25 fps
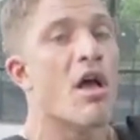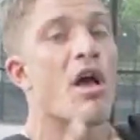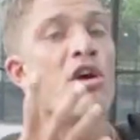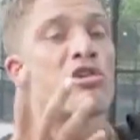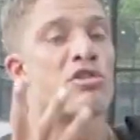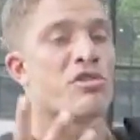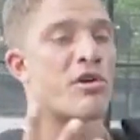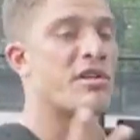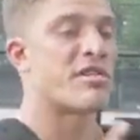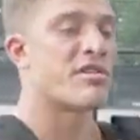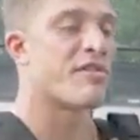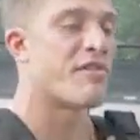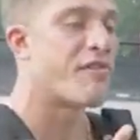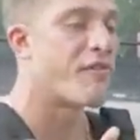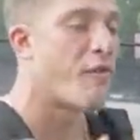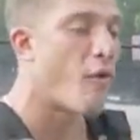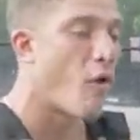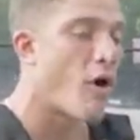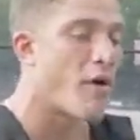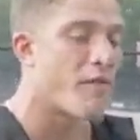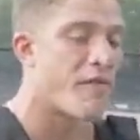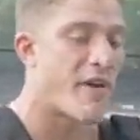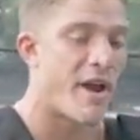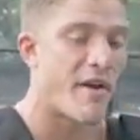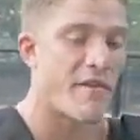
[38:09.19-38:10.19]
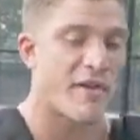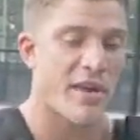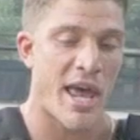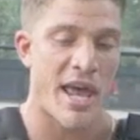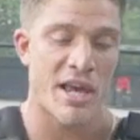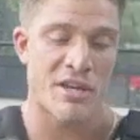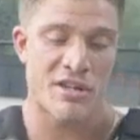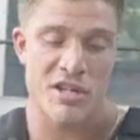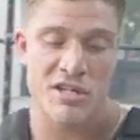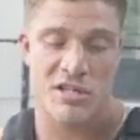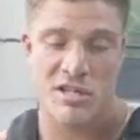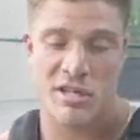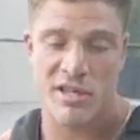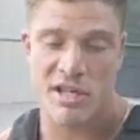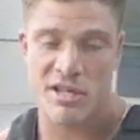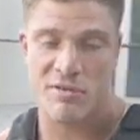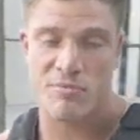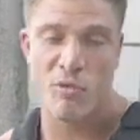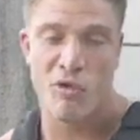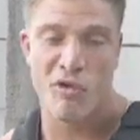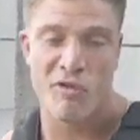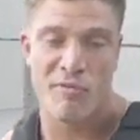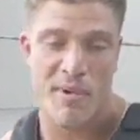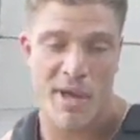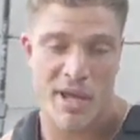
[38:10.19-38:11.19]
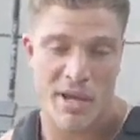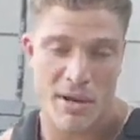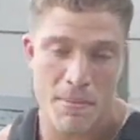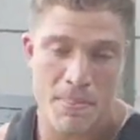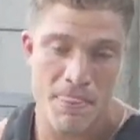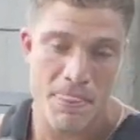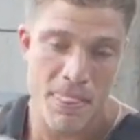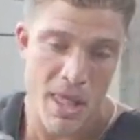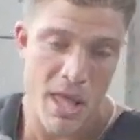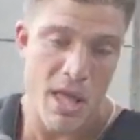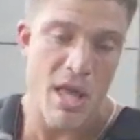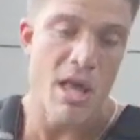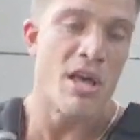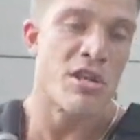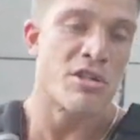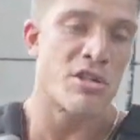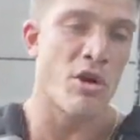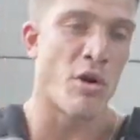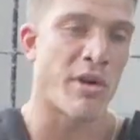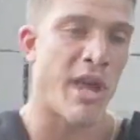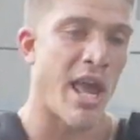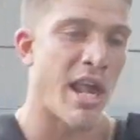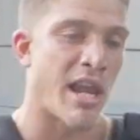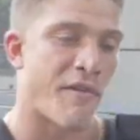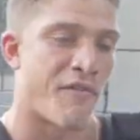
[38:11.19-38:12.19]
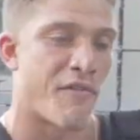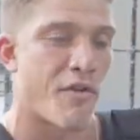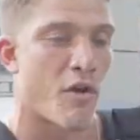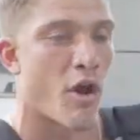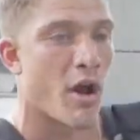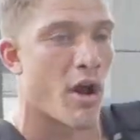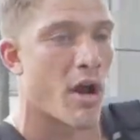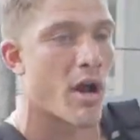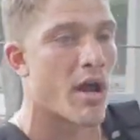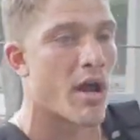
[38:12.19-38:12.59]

So that's the four variations of this movement. So again, if you're